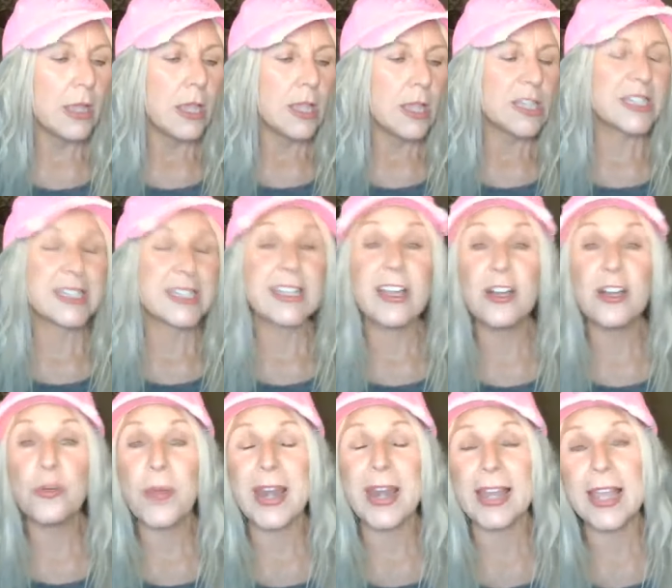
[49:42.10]

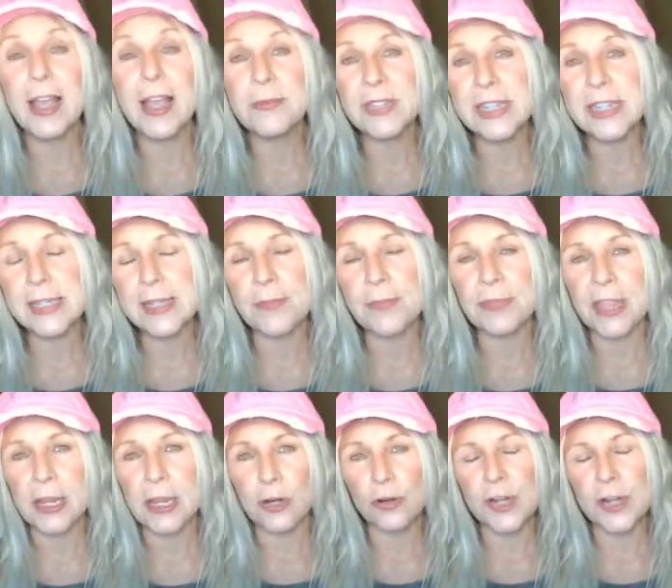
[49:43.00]
So when it comes to
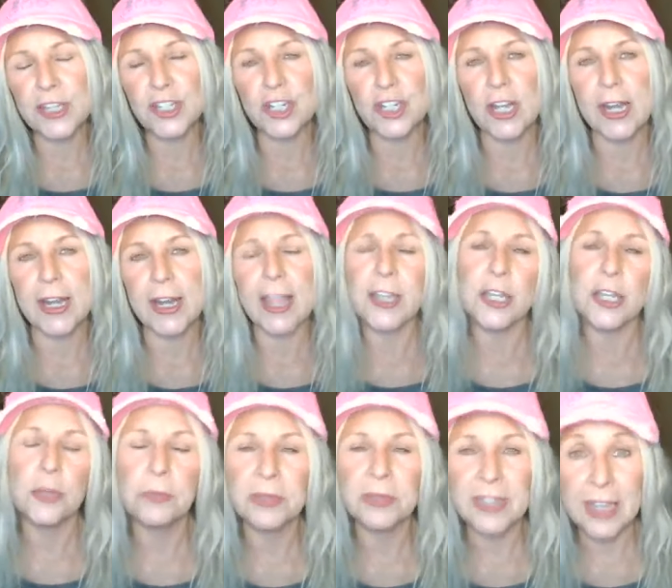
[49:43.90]
something Christian
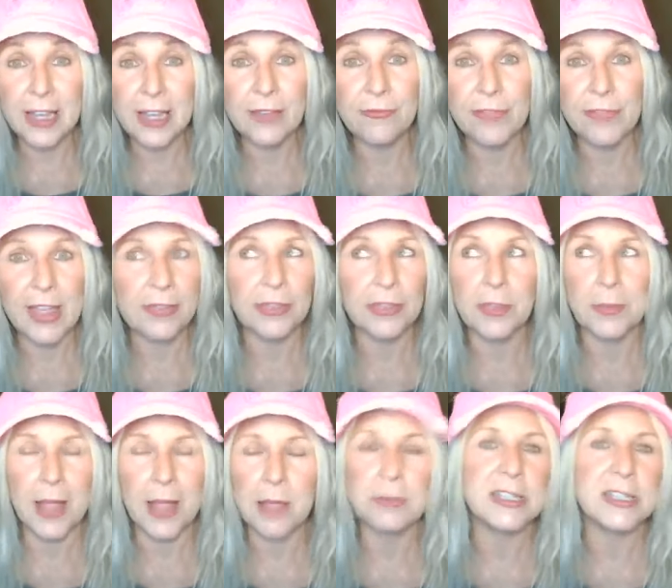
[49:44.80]
and you believe that the
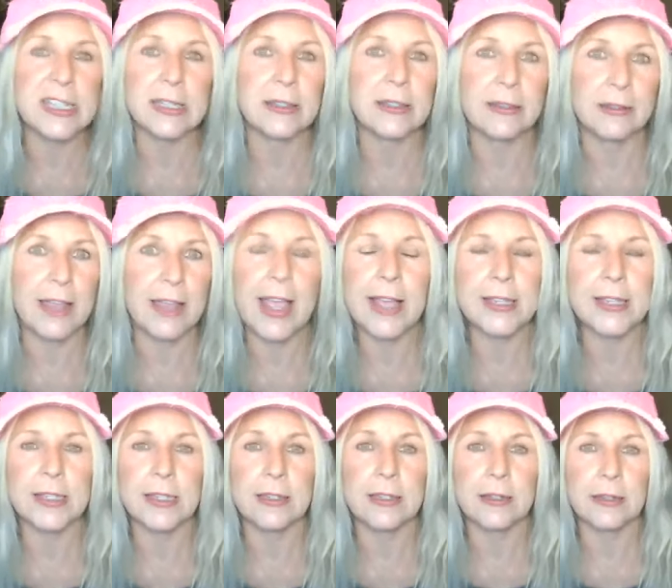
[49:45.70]
Bible
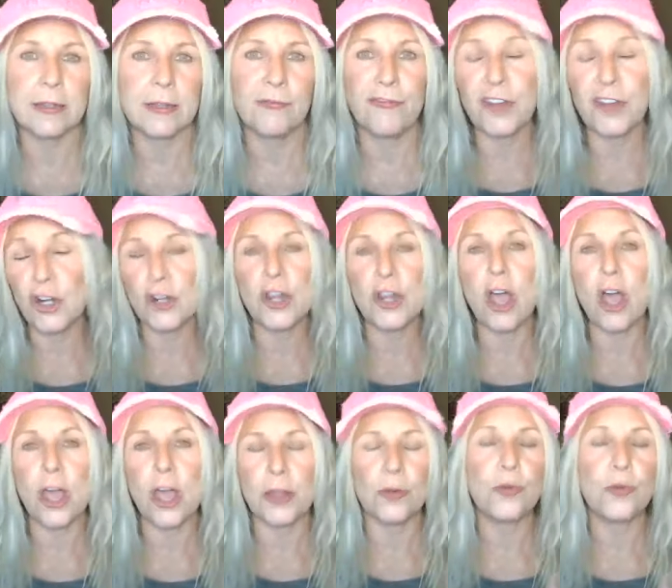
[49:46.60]
has fear
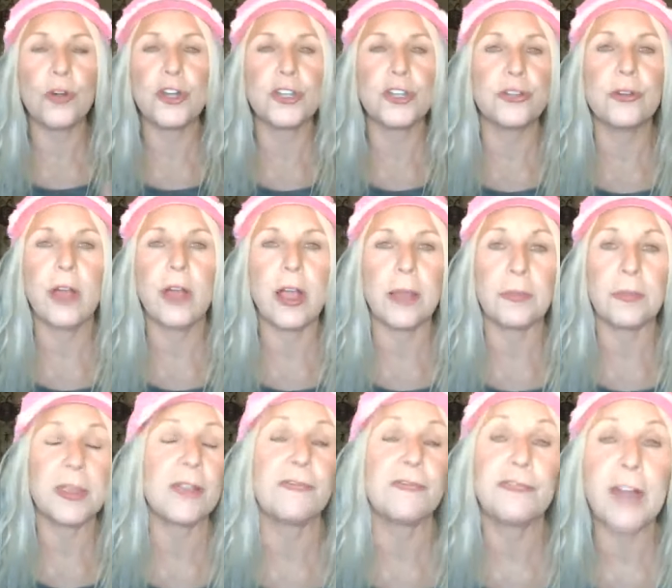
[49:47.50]
not or do
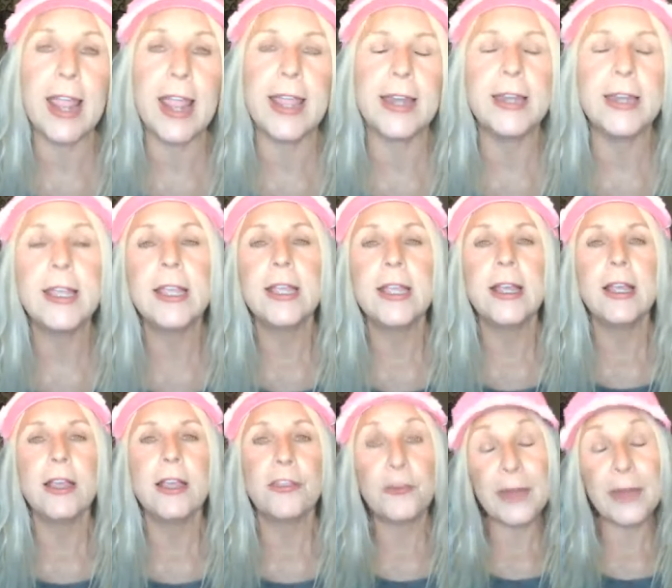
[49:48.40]
not be afraid
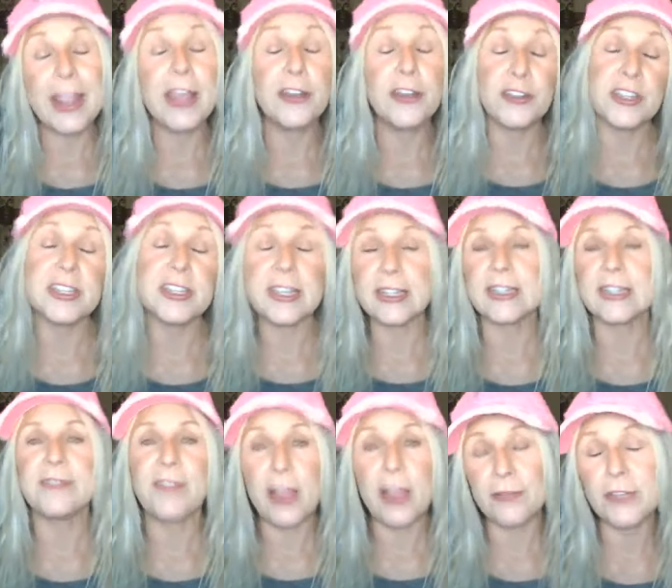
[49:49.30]

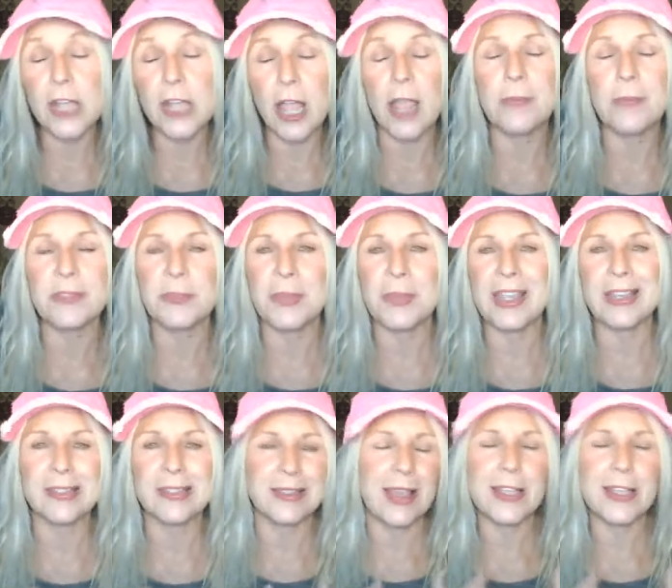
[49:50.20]
365 times
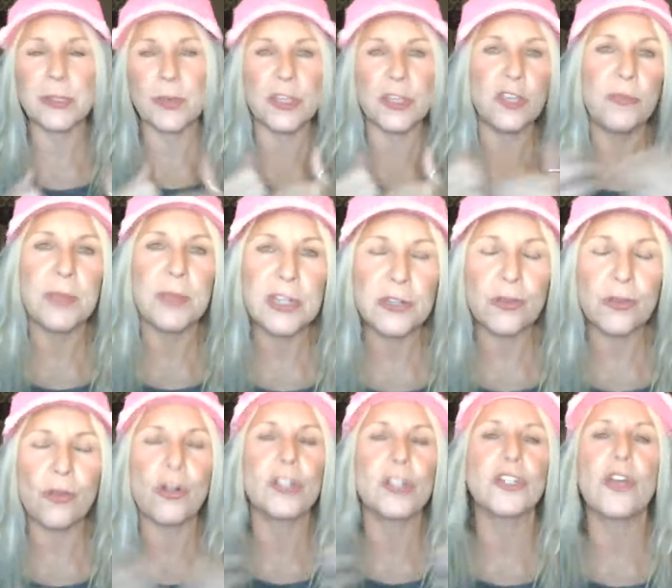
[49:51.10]
because that's what you've been
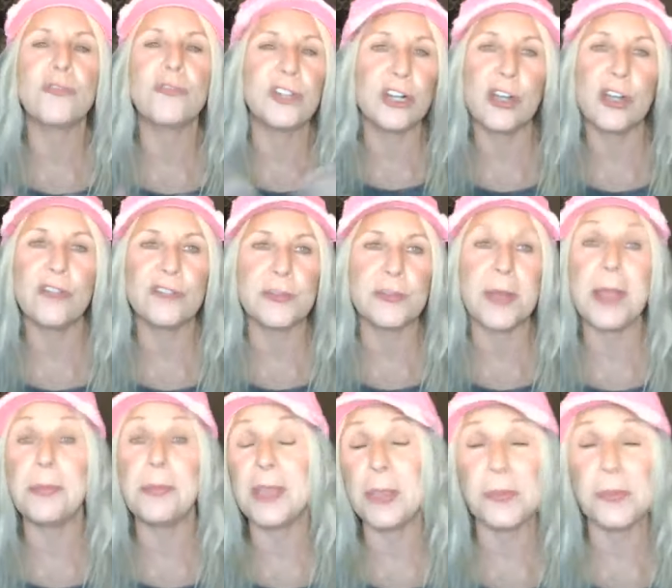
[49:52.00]
told over and over
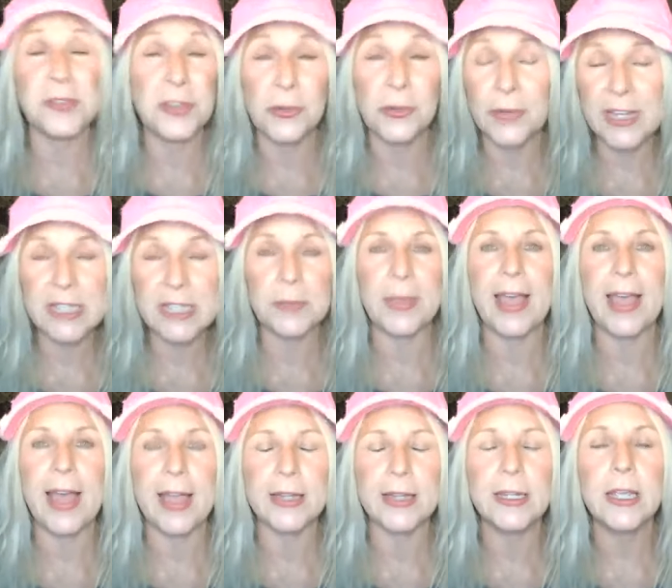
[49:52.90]
by people you
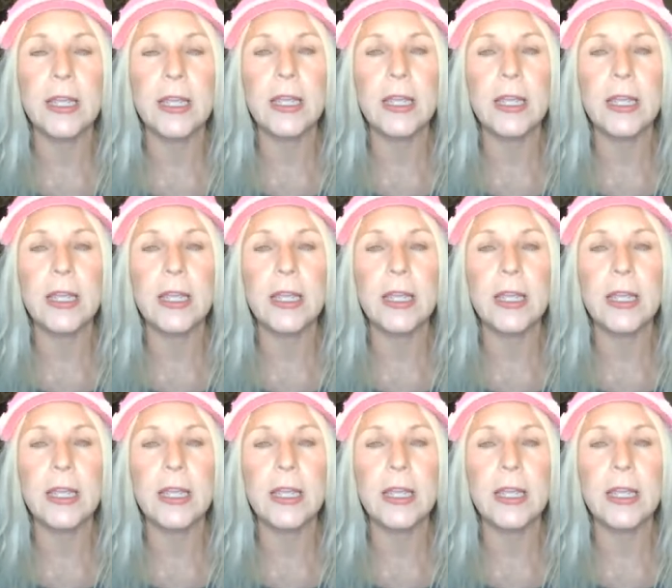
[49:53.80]
respect,